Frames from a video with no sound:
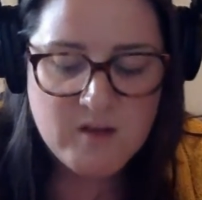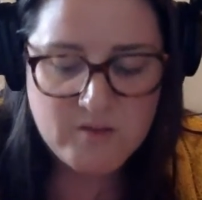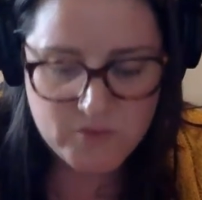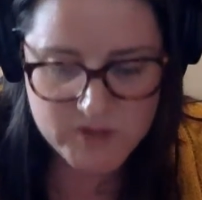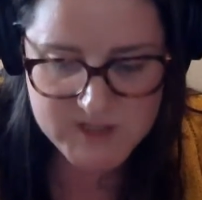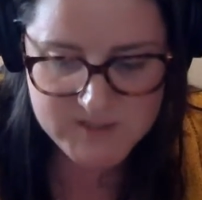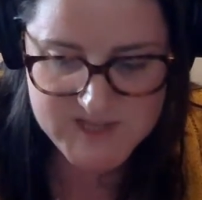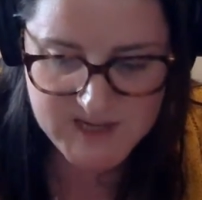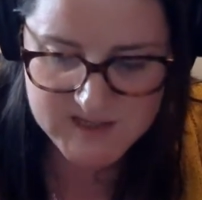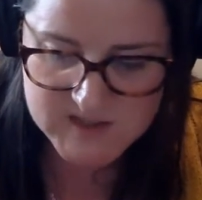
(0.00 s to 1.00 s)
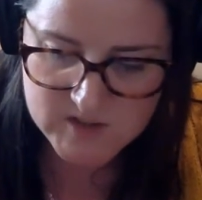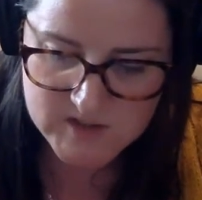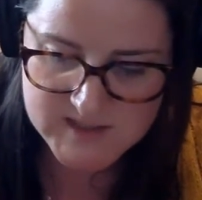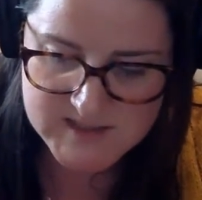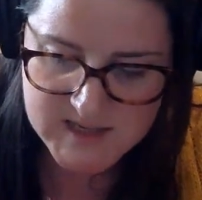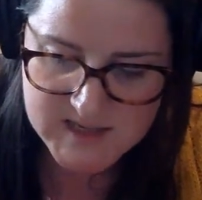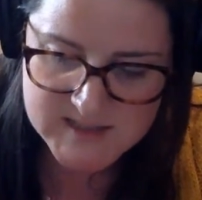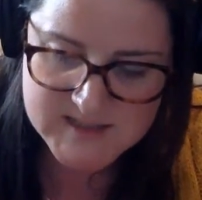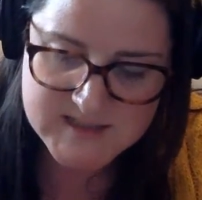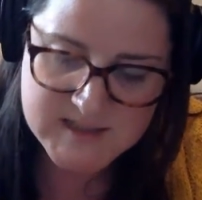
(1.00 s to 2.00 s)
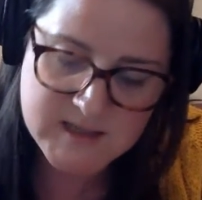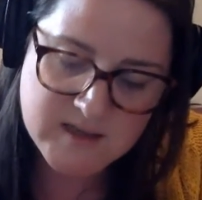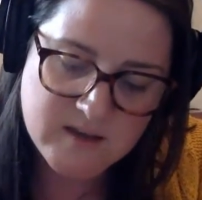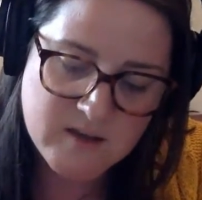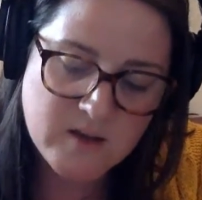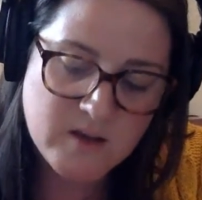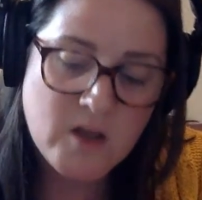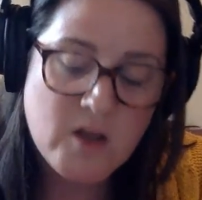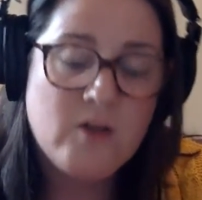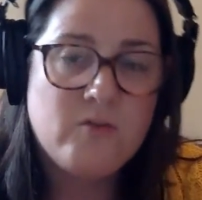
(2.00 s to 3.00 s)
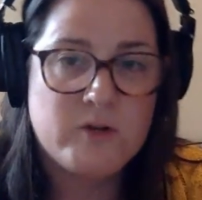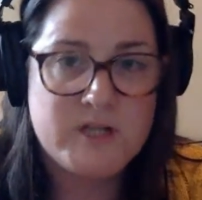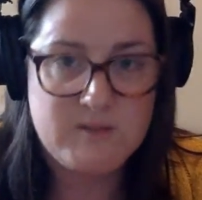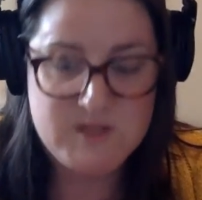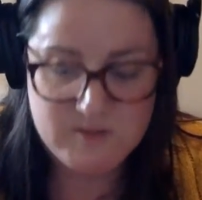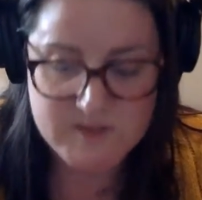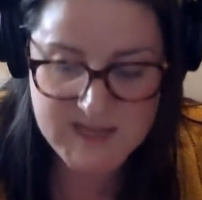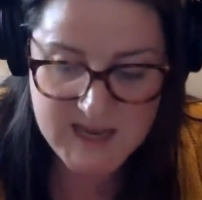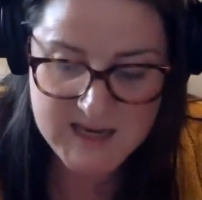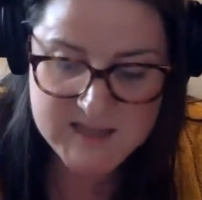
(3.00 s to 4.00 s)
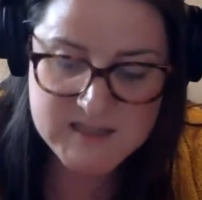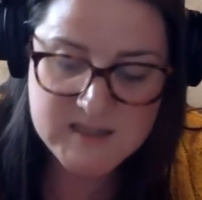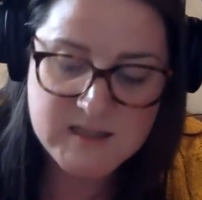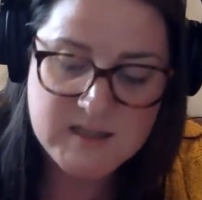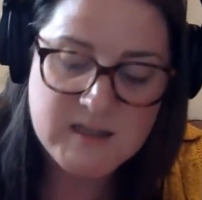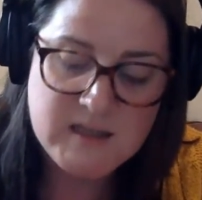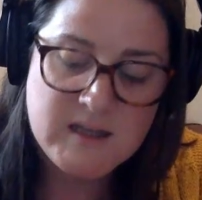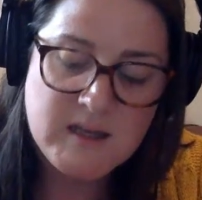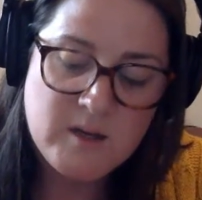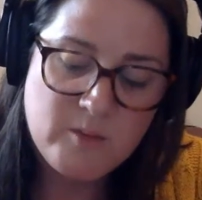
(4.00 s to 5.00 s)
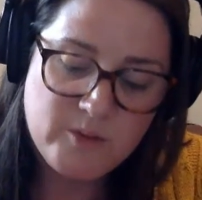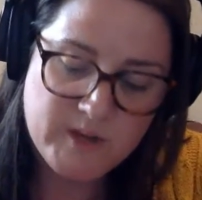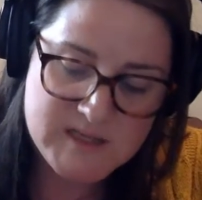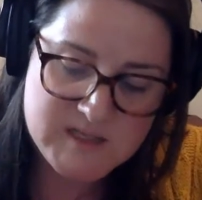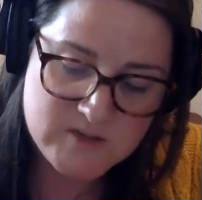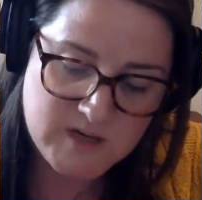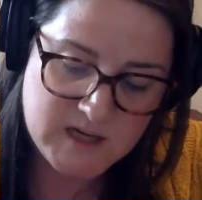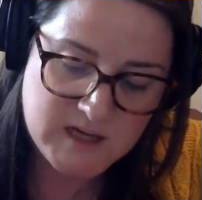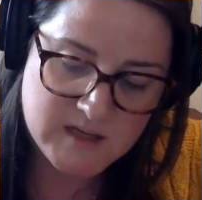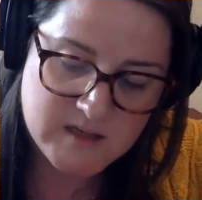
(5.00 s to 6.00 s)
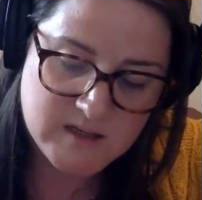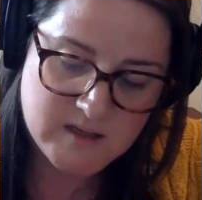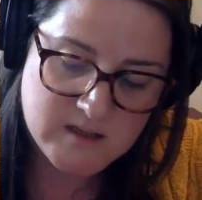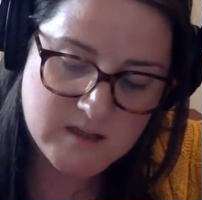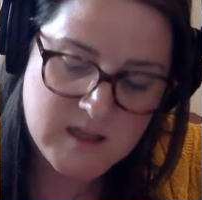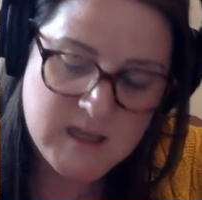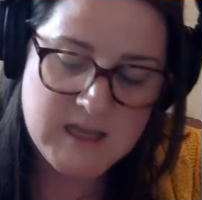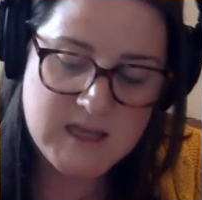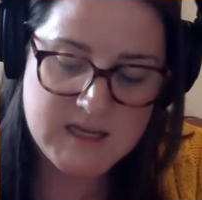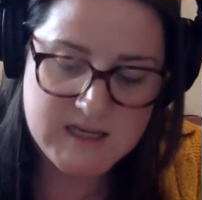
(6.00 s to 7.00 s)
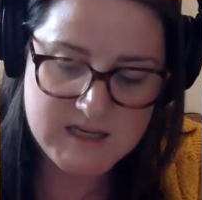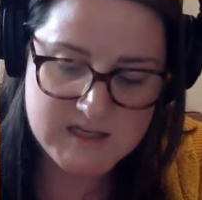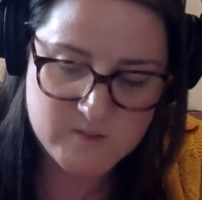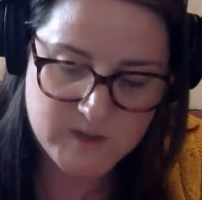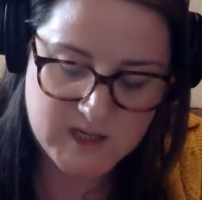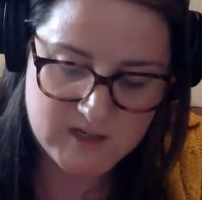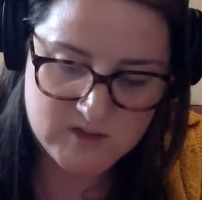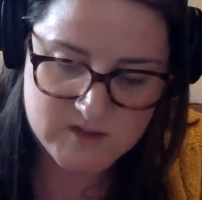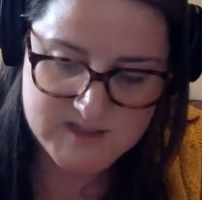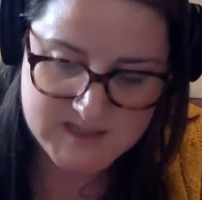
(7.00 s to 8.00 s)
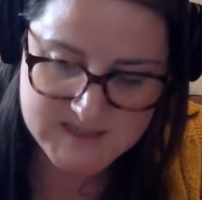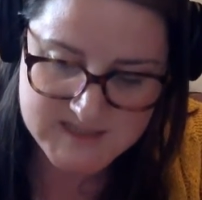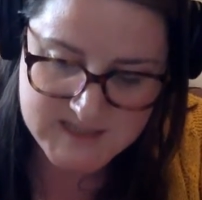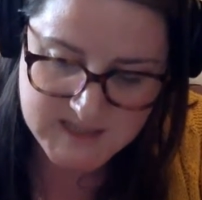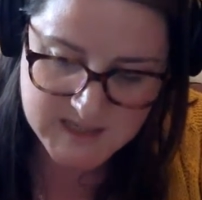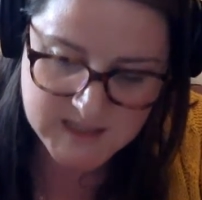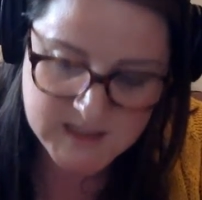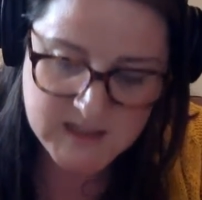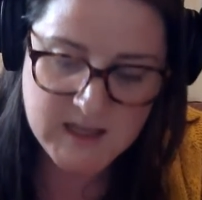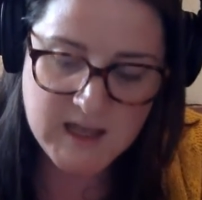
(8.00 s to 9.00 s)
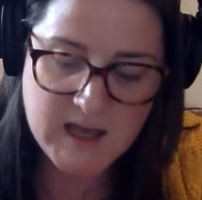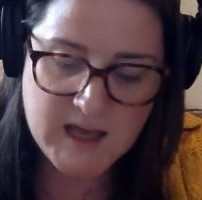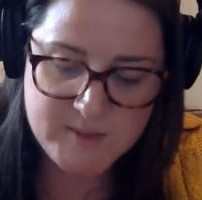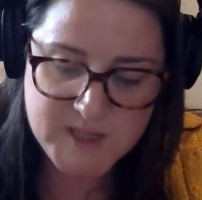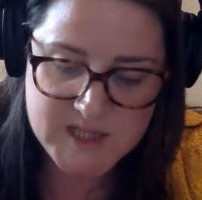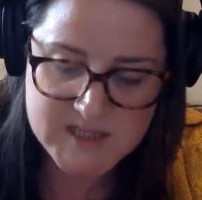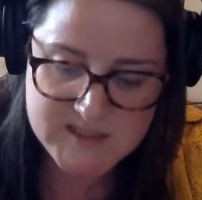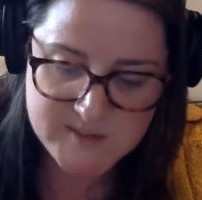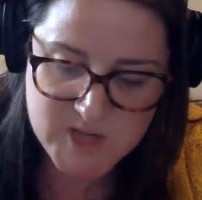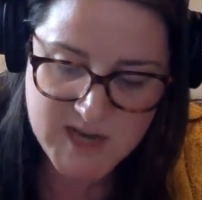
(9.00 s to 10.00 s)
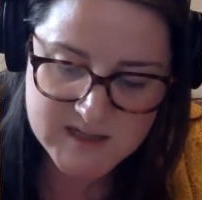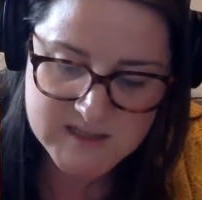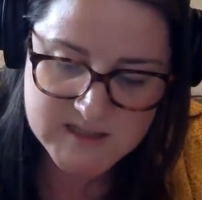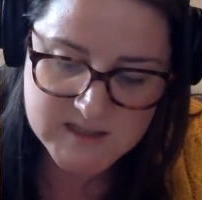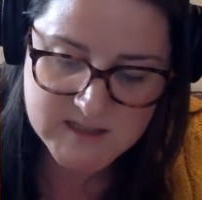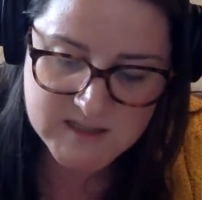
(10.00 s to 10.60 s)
4 times 9 is 36. 4 times 2 is 8. Plus 3 is 116. I'm going to subtract.